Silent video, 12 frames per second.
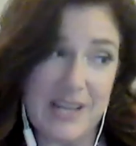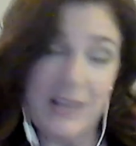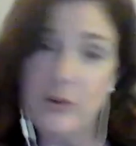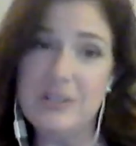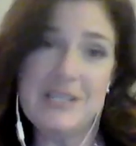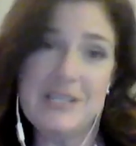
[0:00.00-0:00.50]
And I
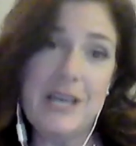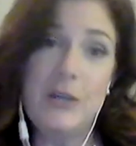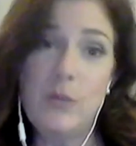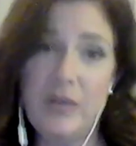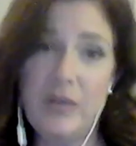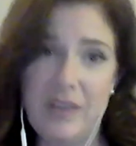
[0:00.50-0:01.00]
couldn't tell
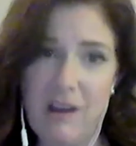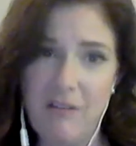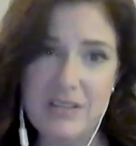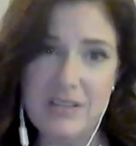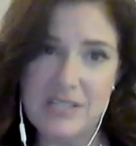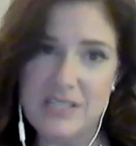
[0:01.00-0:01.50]
you what the
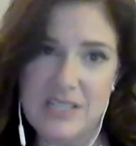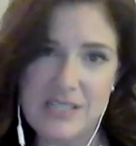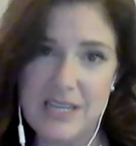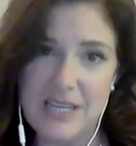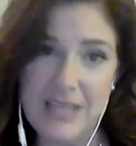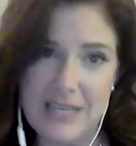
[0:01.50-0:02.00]
current
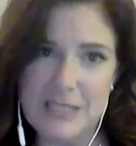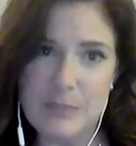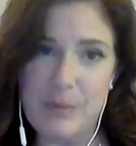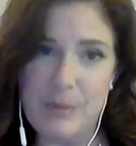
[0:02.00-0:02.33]
statistic is,